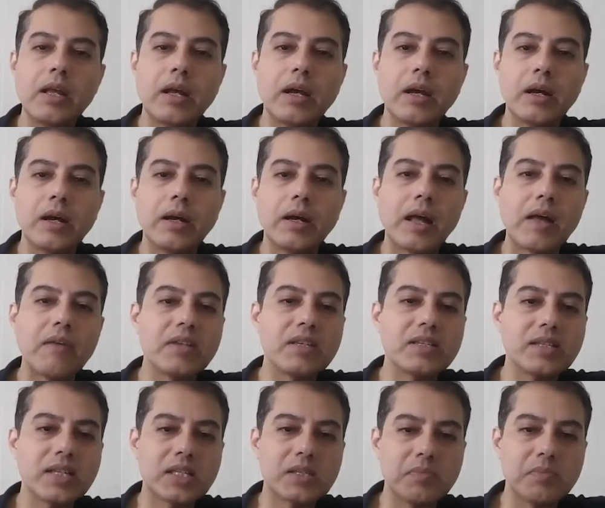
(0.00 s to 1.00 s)
having
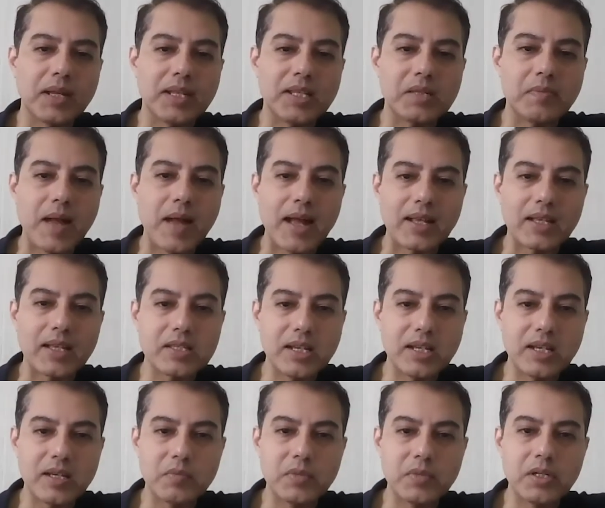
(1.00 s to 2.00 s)
6 months bank
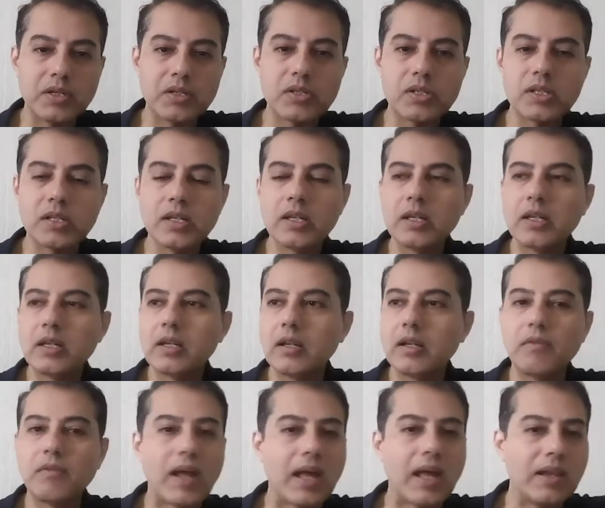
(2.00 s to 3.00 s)
statements,
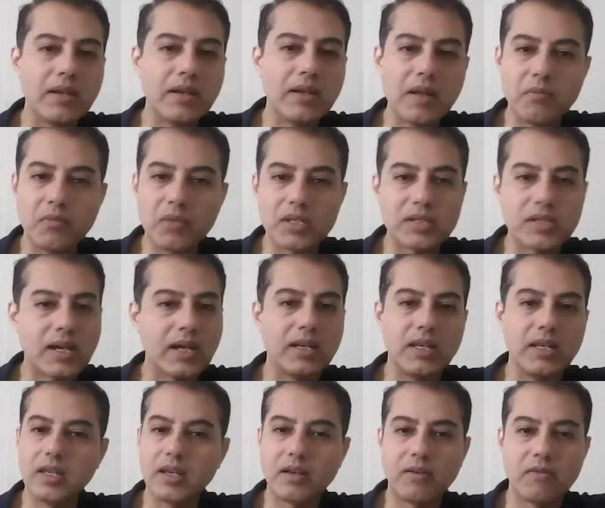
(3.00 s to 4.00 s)
valid Emirates
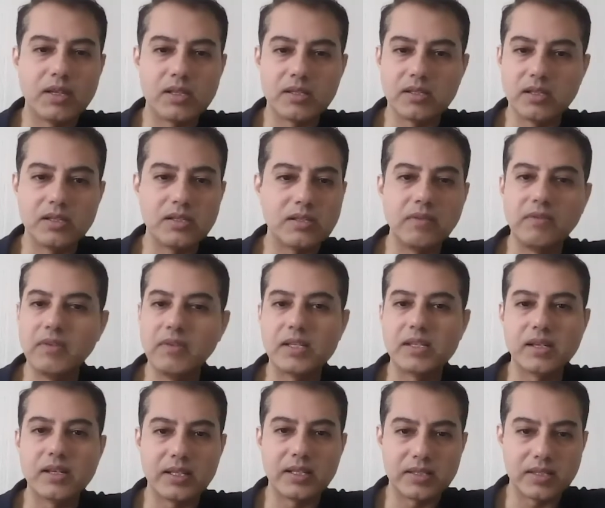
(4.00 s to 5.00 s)
ID and residency
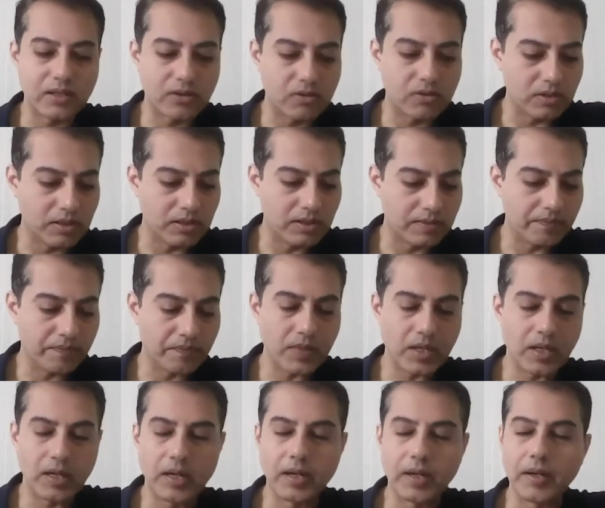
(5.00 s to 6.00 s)
visa, etc.,
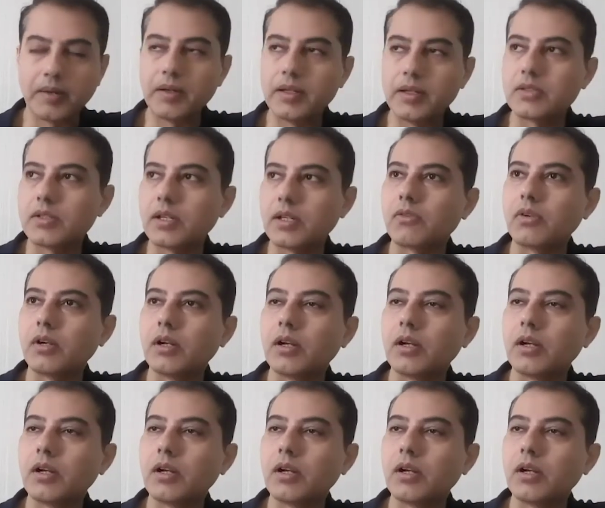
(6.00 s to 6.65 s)
etc.